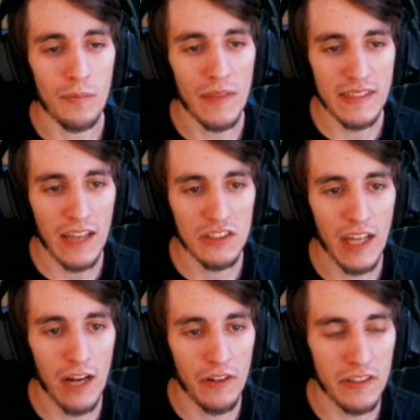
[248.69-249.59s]
this actually
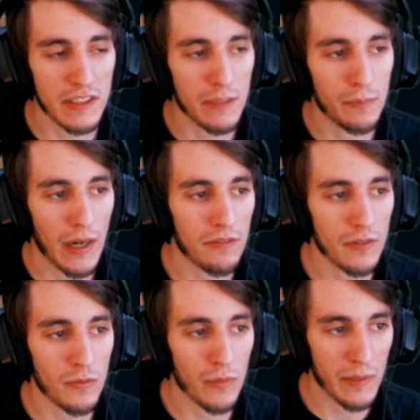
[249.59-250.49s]
got recently
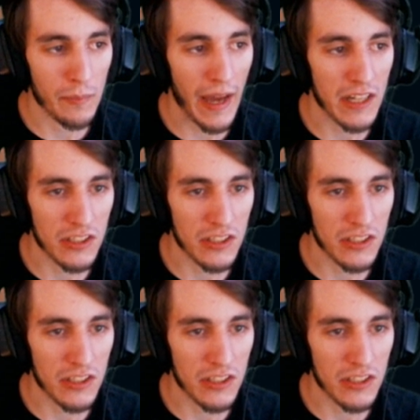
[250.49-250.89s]
buffed when patch